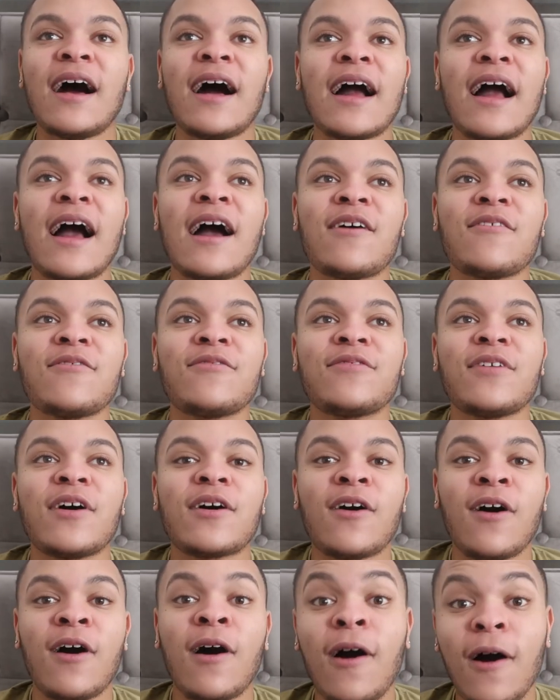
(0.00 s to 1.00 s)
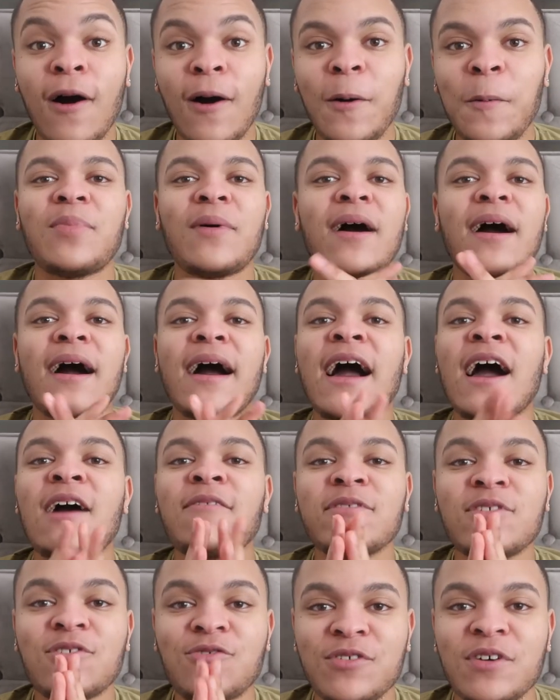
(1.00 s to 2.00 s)
I have a car, but I
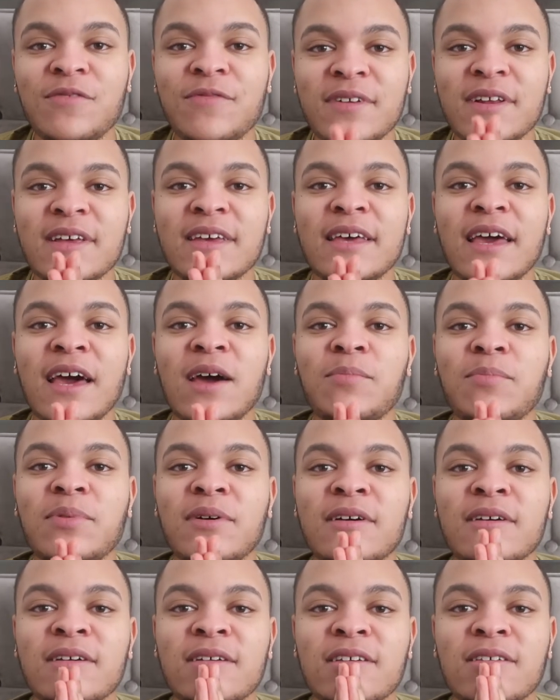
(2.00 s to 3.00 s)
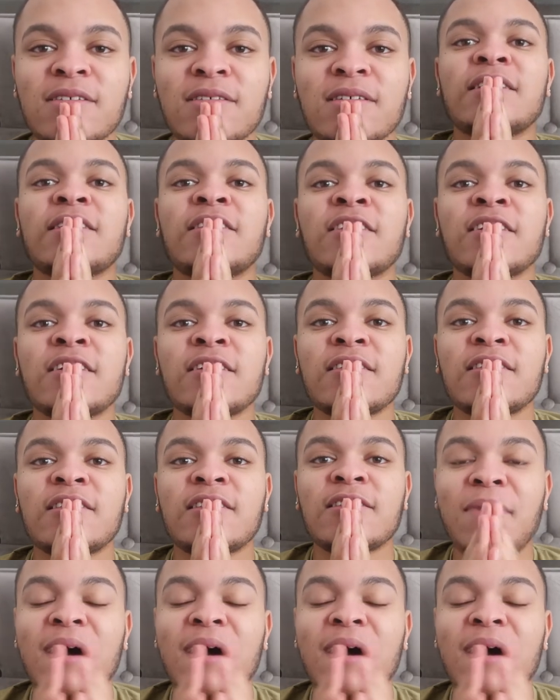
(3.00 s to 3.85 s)
haven't driven it yet because since